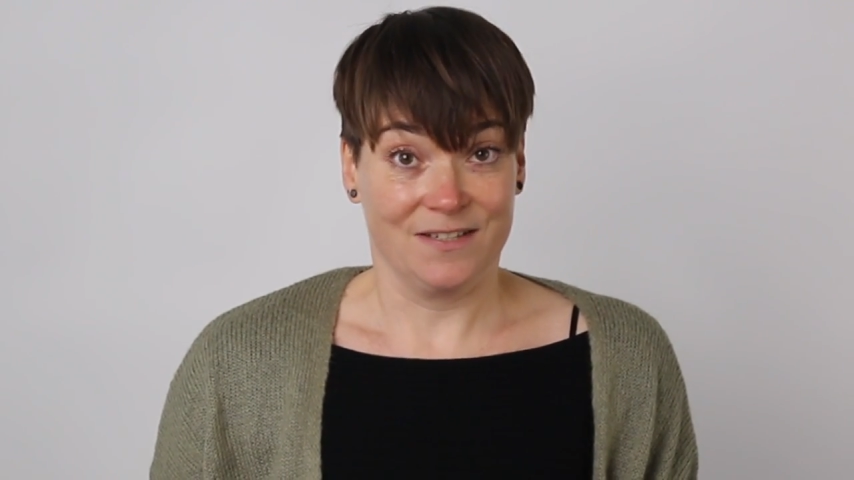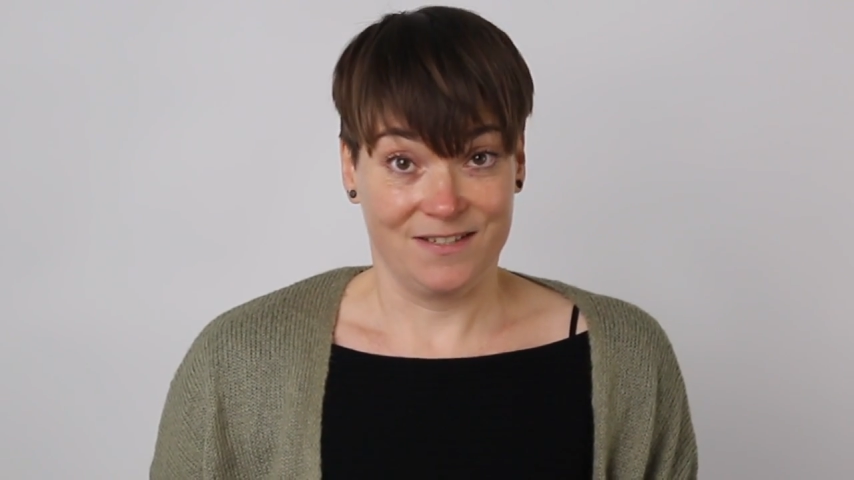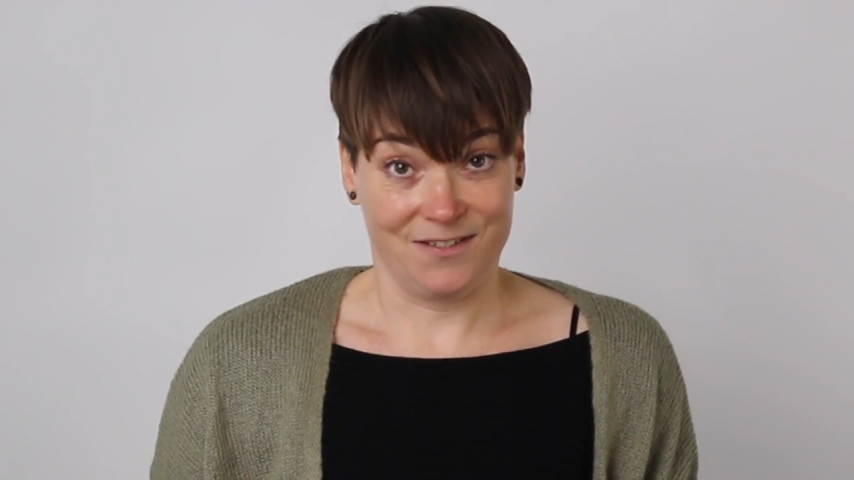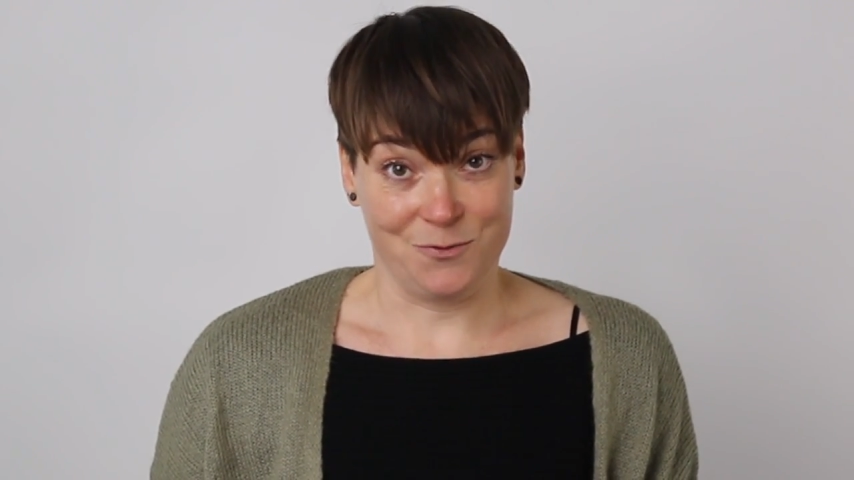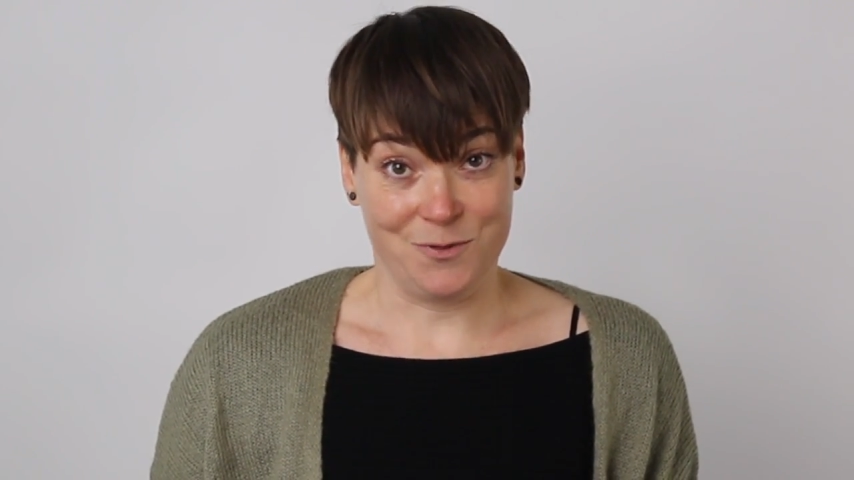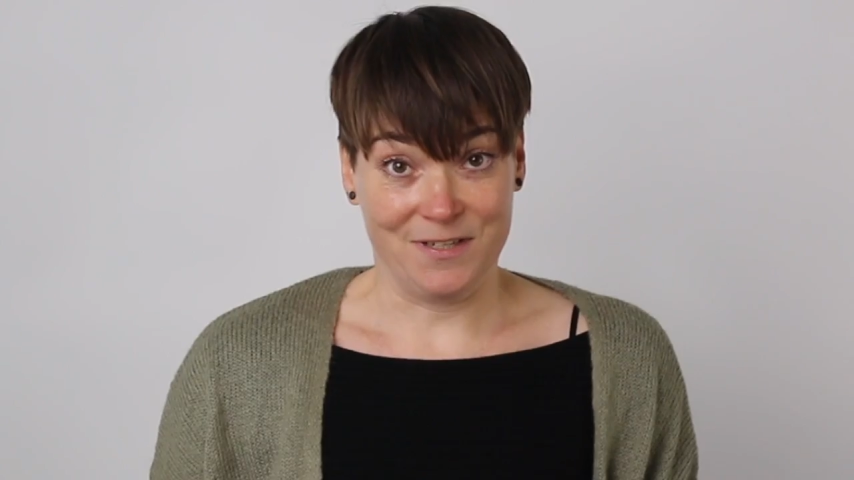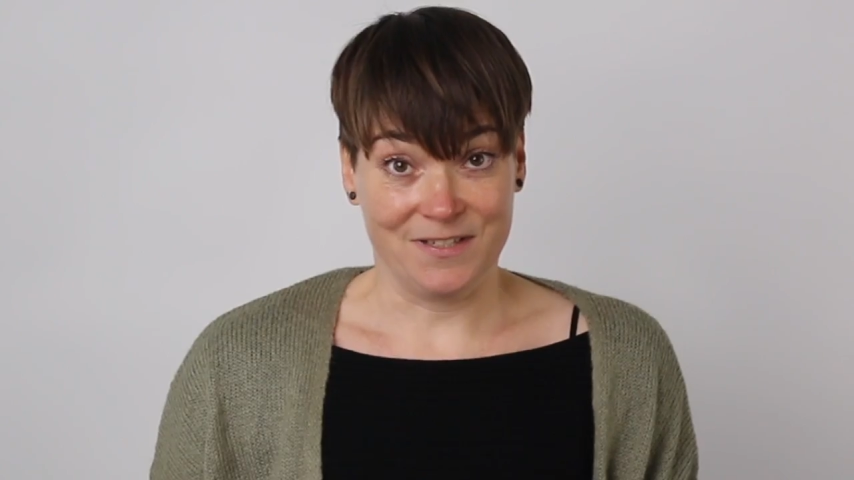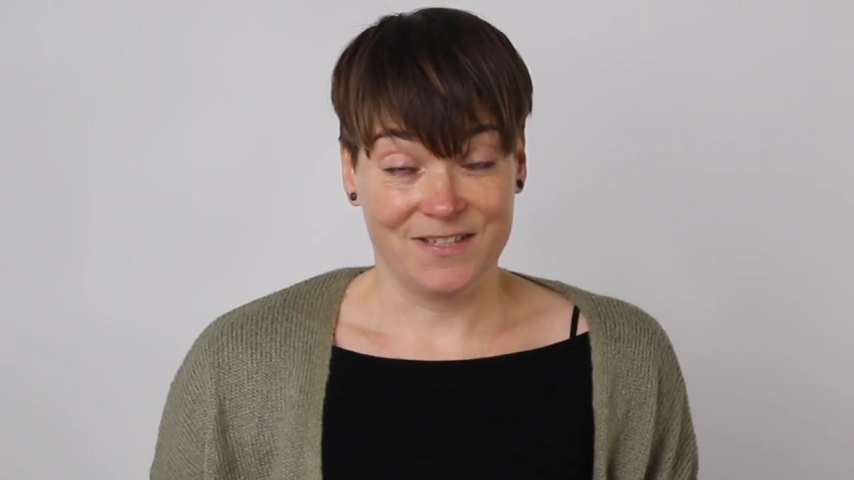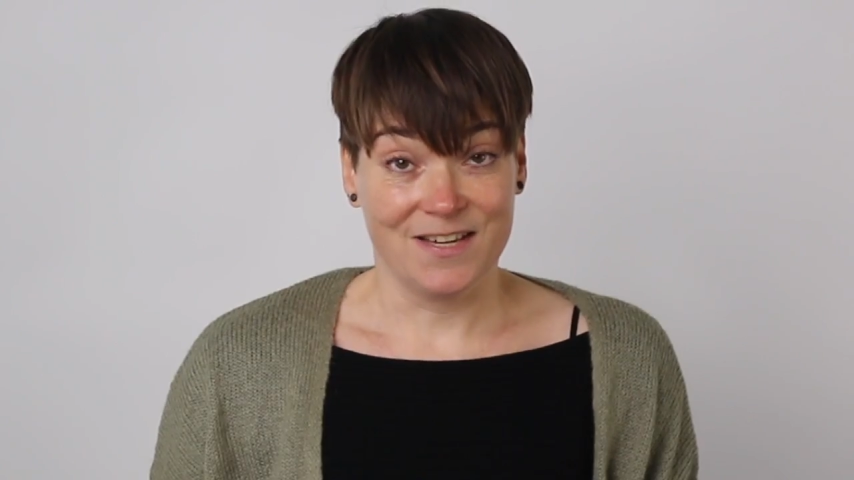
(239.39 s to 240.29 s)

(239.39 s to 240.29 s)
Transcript: students.